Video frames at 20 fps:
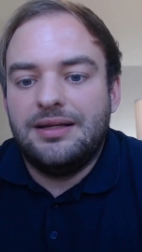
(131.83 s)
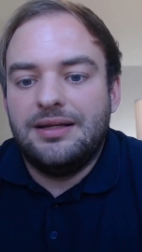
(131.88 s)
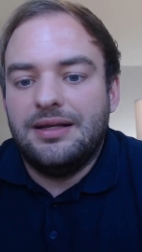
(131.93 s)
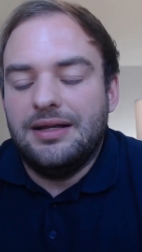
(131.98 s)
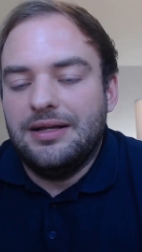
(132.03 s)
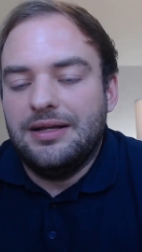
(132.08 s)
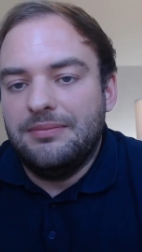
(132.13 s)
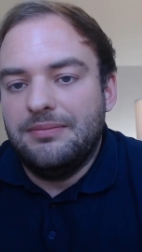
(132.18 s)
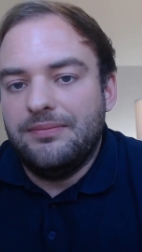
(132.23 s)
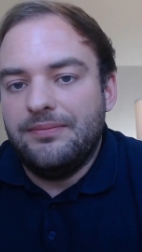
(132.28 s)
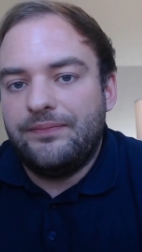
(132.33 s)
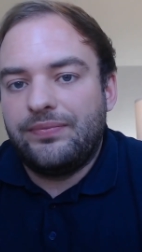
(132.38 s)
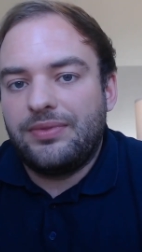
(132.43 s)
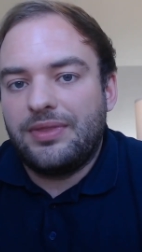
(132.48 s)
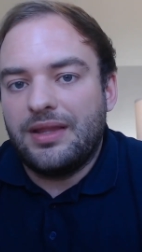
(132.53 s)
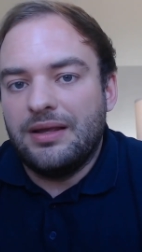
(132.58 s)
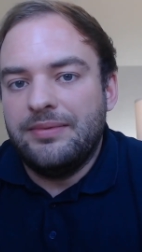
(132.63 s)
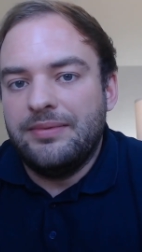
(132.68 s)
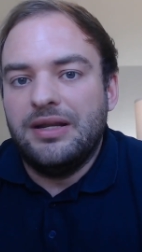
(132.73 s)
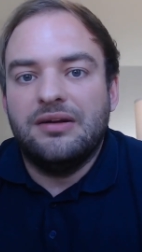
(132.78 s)
I
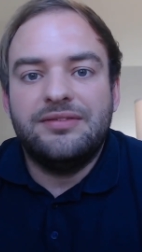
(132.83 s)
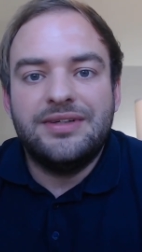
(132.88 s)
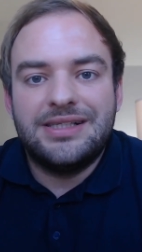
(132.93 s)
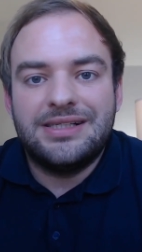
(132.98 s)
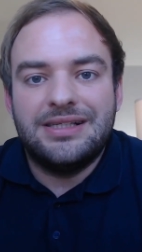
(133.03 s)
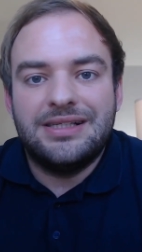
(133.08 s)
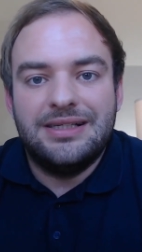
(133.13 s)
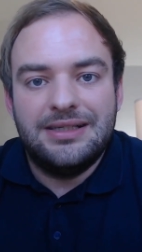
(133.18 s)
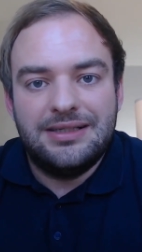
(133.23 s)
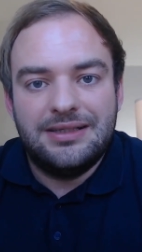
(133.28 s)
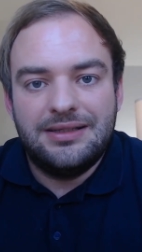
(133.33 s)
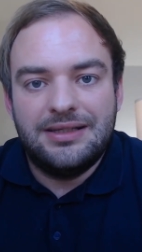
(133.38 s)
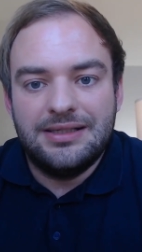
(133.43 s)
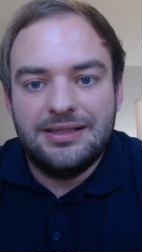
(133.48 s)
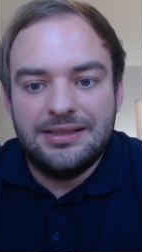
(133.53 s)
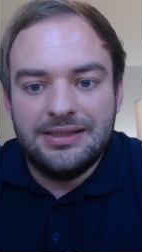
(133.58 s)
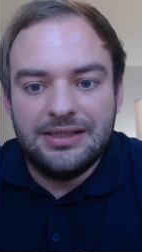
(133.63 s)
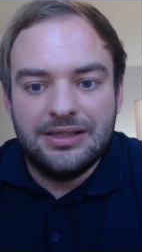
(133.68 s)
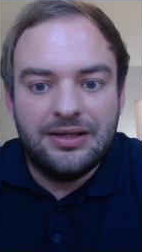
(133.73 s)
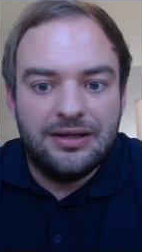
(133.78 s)
mean, obviously,
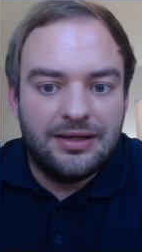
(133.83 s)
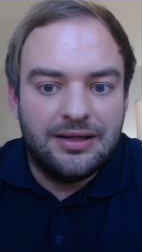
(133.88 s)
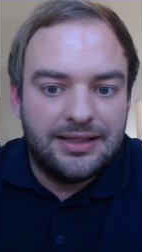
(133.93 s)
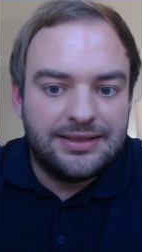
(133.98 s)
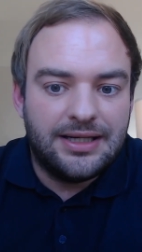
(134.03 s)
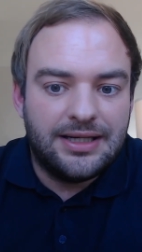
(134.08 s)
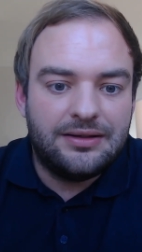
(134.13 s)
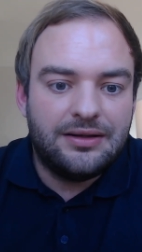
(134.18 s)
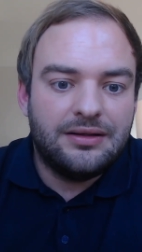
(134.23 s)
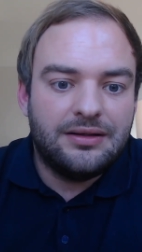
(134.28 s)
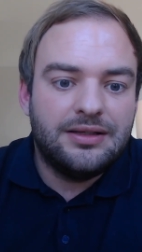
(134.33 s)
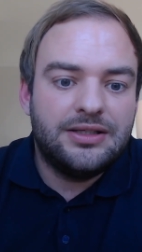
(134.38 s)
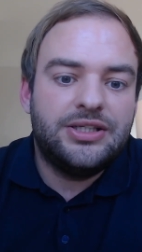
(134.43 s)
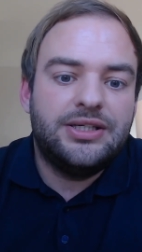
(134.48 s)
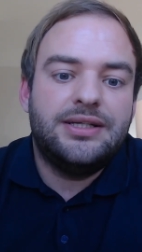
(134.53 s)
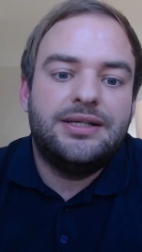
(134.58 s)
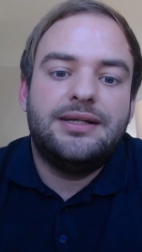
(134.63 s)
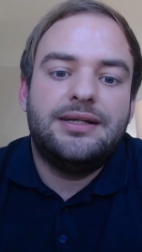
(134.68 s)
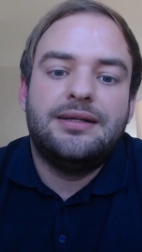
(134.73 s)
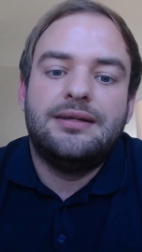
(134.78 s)
this is an early
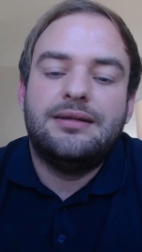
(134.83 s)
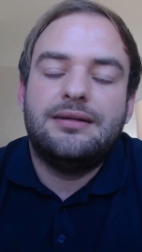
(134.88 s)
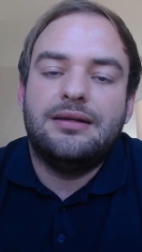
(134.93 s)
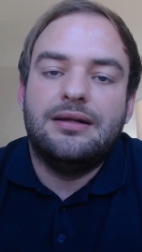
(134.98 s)
technology.